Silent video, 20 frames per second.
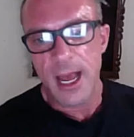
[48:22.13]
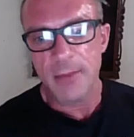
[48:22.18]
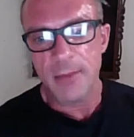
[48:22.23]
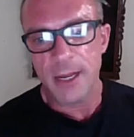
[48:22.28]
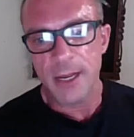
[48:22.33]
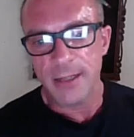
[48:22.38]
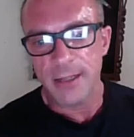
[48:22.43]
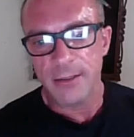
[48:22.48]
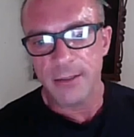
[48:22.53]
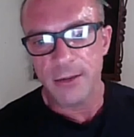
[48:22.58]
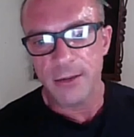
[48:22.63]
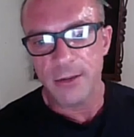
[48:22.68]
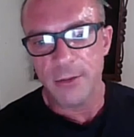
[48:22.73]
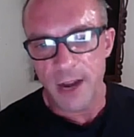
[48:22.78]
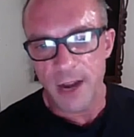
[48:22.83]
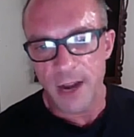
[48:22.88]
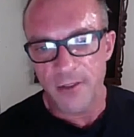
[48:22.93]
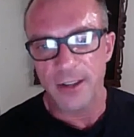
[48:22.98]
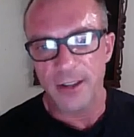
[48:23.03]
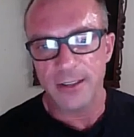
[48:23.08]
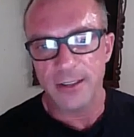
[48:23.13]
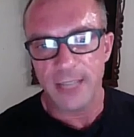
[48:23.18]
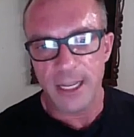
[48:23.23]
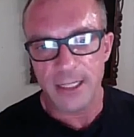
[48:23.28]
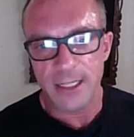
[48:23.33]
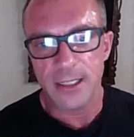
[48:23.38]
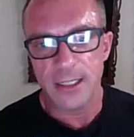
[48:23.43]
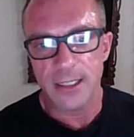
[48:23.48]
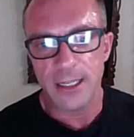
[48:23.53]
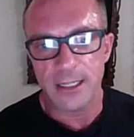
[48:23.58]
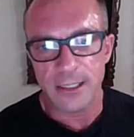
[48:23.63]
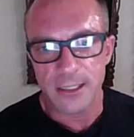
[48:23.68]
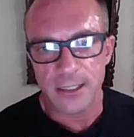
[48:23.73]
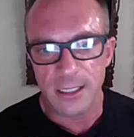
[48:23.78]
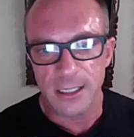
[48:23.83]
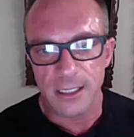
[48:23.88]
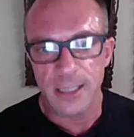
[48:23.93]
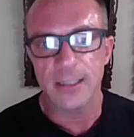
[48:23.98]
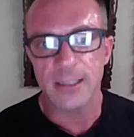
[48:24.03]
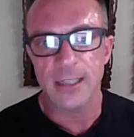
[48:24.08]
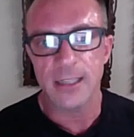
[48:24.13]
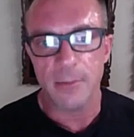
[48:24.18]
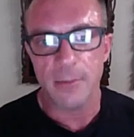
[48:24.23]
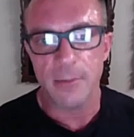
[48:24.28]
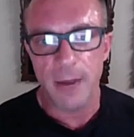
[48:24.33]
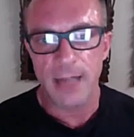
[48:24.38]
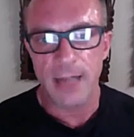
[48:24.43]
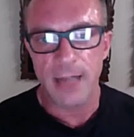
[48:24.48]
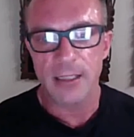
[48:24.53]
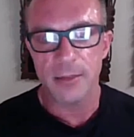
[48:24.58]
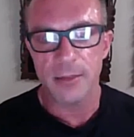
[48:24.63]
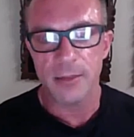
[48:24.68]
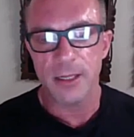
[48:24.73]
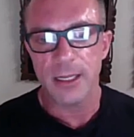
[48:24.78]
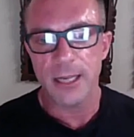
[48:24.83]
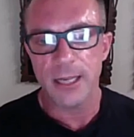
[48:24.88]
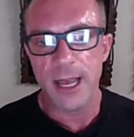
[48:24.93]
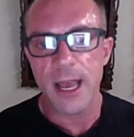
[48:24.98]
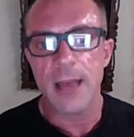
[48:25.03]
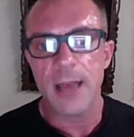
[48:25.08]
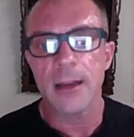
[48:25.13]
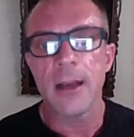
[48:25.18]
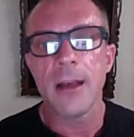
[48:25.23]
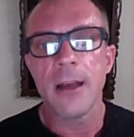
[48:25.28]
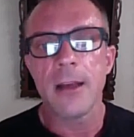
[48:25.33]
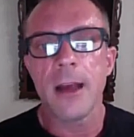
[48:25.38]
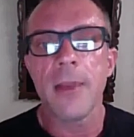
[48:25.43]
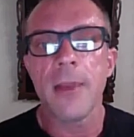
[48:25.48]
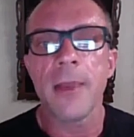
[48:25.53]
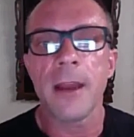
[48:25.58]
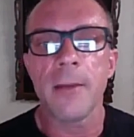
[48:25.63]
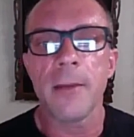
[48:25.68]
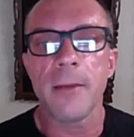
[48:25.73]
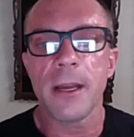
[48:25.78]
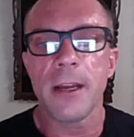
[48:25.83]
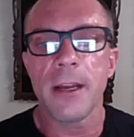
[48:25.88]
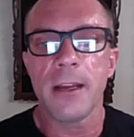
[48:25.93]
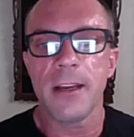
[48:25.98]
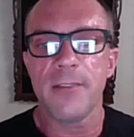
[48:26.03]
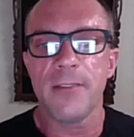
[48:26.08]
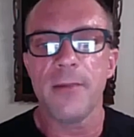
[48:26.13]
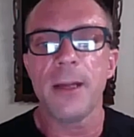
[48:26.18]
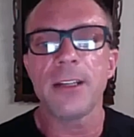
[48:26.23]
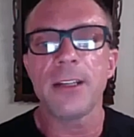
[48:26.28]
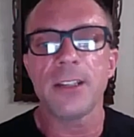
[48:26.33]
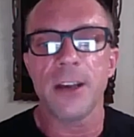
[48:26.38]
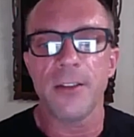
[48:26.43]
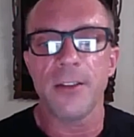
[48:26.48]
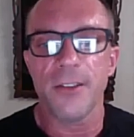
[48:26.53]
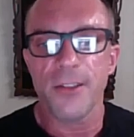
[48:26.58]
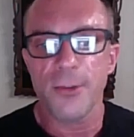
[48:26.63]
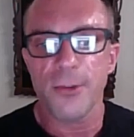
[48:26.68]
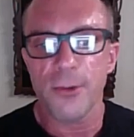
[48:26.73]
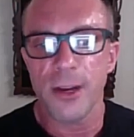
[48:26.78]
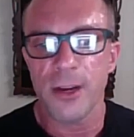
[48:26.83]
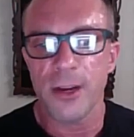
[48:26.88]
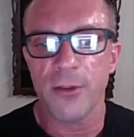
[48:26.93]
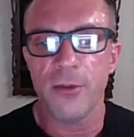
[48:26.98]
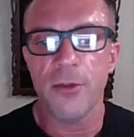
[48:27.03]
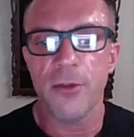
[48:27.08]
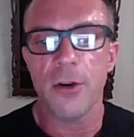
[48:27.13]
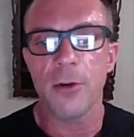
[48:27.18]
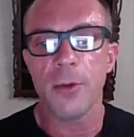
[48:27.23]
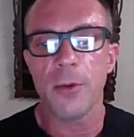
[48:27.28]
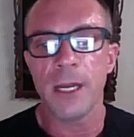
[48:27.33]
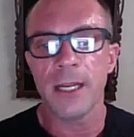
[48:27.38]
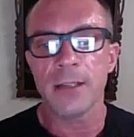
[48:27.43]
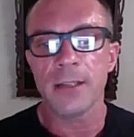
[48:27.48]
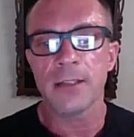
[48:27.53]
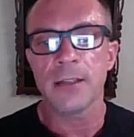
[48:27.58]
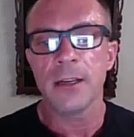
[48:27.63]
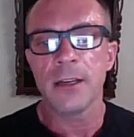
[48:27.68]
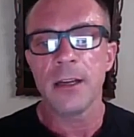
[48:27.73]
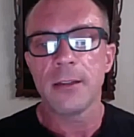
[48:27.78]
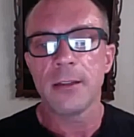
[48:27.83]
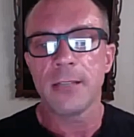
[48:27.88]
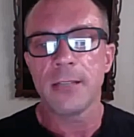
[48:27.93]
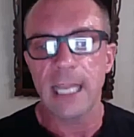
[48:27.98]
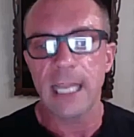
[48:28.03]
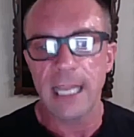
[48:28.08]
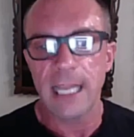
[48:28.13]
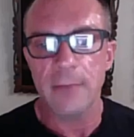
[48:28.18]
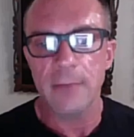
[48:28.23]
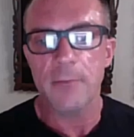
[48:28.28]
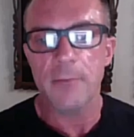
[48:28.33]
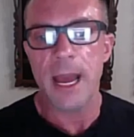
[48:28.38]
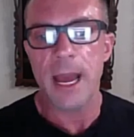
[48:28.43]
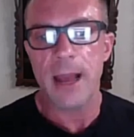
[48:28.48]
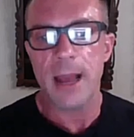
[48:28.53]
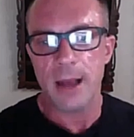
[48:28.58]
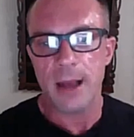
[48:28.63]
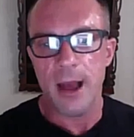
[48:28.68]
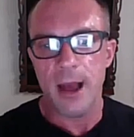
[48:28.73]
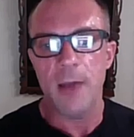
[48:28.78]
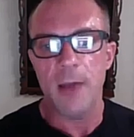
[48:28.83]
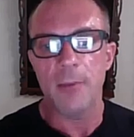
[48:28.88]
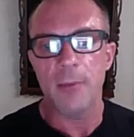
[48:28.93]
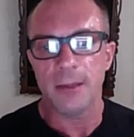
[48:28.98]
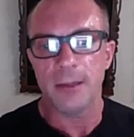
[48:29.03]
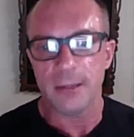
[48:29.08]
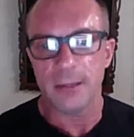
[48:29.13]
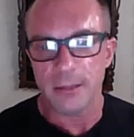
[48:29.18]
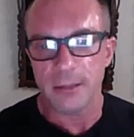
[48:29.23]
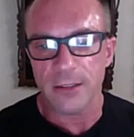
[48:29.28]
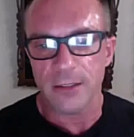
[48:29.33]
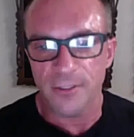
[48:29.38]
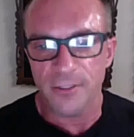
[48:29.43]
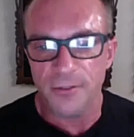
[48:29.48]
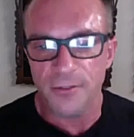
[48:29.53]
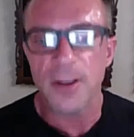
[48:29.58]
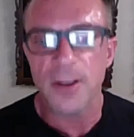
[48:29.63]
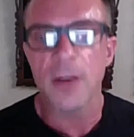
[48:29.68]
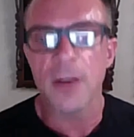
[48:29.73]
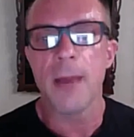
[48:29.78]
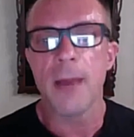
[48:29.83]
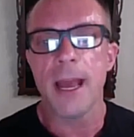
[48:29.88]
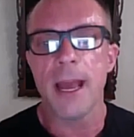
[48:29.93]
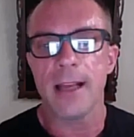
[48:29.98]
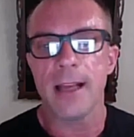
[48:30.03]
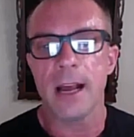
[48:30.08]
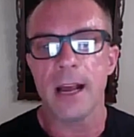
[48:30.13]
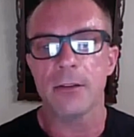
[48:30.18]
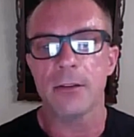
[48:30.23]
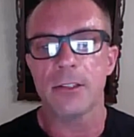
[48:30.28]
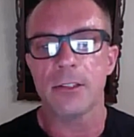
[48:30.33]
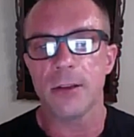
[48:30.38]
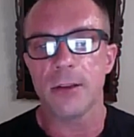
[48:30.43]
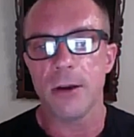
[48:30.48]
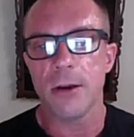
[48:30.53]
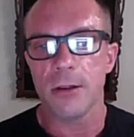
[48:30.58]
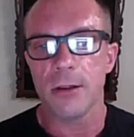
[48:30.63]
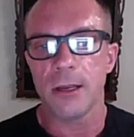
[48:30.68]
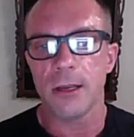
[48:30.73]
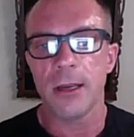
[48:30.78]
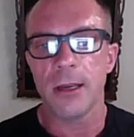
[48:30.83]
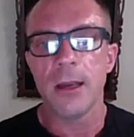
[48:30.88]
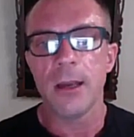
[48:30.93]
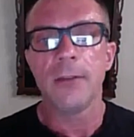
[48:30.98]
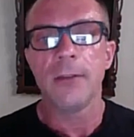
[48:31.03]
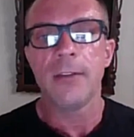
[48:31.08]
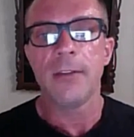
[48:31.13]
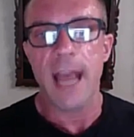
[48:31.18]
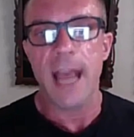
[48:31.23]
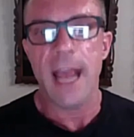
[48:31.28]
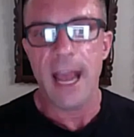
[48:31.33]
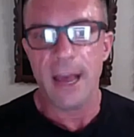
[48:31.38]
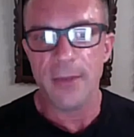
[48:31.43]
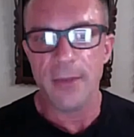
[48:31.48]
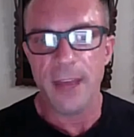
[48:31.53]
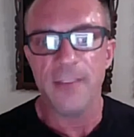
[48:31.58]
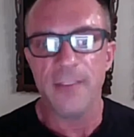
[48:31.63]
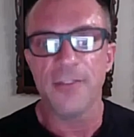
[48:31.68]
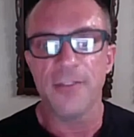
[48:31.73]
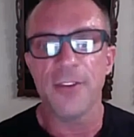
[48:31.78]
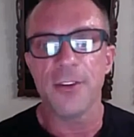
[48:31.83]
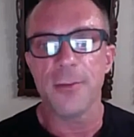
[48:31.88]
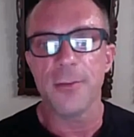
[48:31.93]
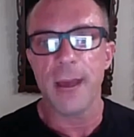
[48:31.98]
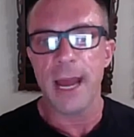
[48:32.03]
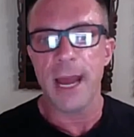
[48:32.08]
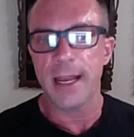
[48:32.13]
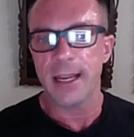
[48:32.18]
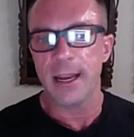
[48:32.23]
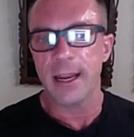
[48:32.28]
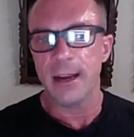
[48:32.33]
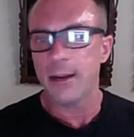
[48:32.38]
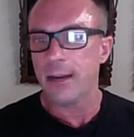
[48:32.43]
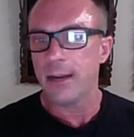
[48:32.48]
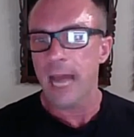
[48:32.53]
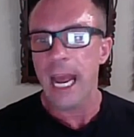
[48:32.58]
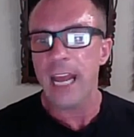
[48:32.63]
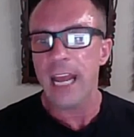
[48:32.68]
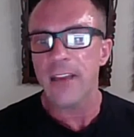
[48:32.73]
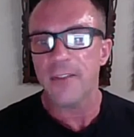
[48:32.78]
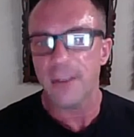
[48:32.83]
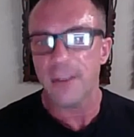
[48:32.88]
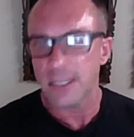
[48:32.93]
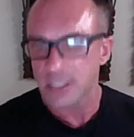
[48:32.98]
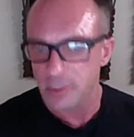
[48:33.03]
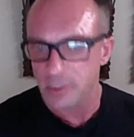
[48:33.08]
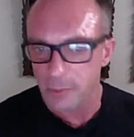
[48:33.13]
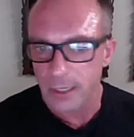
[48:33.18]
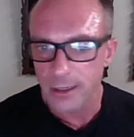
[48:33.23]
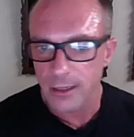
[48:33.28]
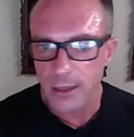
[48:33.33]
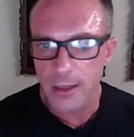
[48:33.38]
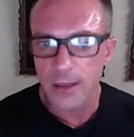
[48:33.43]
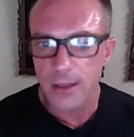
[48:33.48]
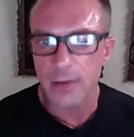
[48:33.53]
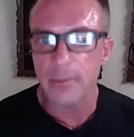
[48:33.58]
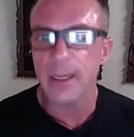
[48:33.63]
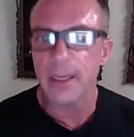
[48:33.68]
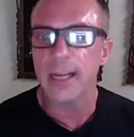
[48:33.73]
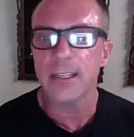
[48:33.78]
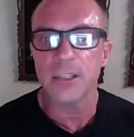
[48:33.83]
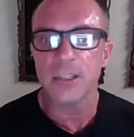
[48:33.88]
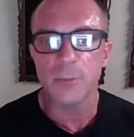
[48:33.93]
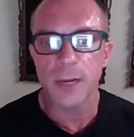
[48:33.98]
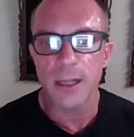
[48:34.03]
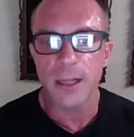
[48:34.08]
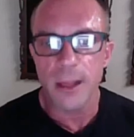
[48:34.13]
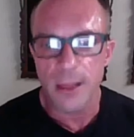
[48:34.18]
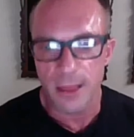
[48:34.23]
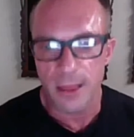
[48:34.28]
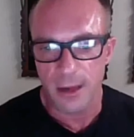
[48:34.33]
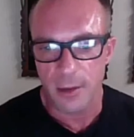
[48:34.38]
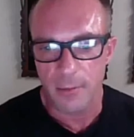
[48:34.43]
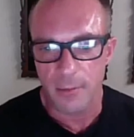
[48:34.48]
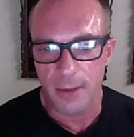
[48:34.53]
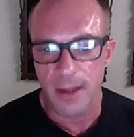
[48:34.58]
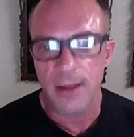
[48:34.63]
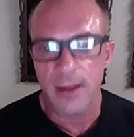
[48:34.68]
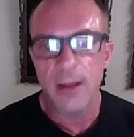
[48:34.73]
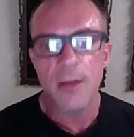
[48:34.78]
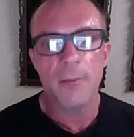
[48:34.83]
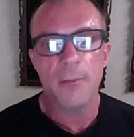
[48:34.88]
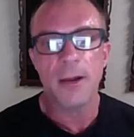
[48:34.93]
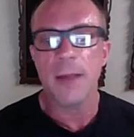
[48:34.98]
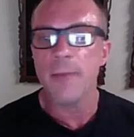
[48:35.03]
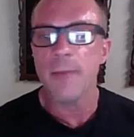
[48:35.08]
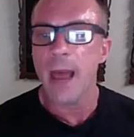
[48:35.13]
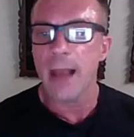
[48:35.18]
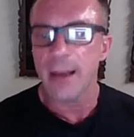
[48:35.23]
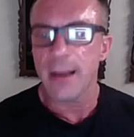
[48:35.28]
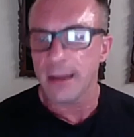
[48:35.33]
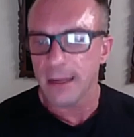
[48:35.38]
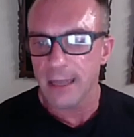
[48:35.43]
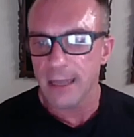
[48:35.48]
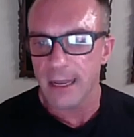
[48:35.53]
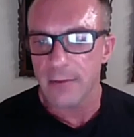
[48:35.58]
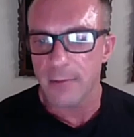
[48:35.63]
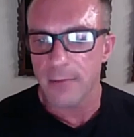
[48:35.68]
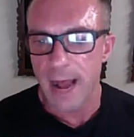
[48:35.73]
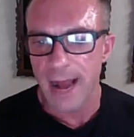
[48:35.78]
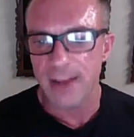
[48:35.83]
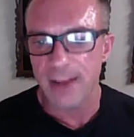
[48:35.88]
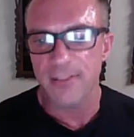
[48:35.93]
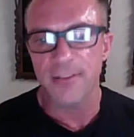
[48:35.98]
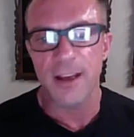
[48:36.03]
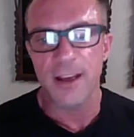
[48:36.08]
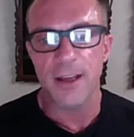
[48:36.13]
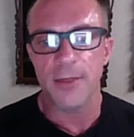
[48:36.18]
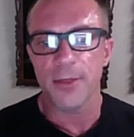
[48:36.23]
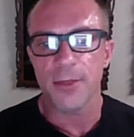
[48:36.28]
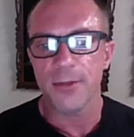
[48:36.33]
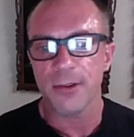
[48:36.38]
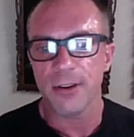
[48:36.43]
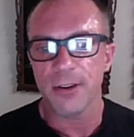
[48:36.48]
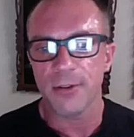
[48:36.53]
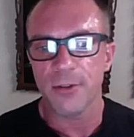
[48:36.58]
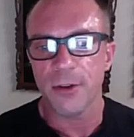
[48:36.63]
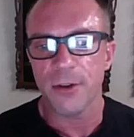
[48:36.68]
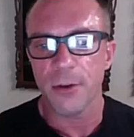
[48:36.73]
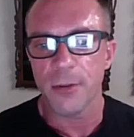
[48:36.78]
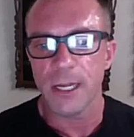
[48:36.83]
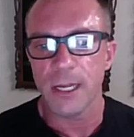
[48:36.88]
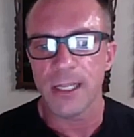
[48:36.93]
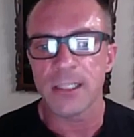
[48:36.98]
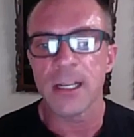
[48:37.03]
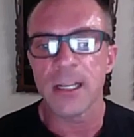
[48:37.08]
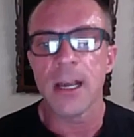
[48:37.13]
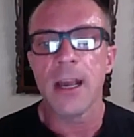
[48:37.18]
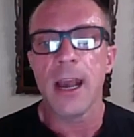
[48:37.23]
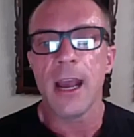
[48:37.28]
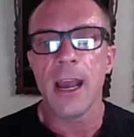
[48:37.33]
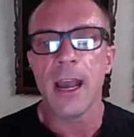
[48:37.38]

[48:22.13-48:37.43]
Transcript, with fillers: I'm going to do whatever it takes to get as lean as I possibly can, and then I'm going to give myself 3 to 4 weeks to eat back up and to fill back out slowly, to add that food back in. And hey, if I spill a little bit, I spill a little bit, but I'm not going to gain body fat in 3 to 4 weeks.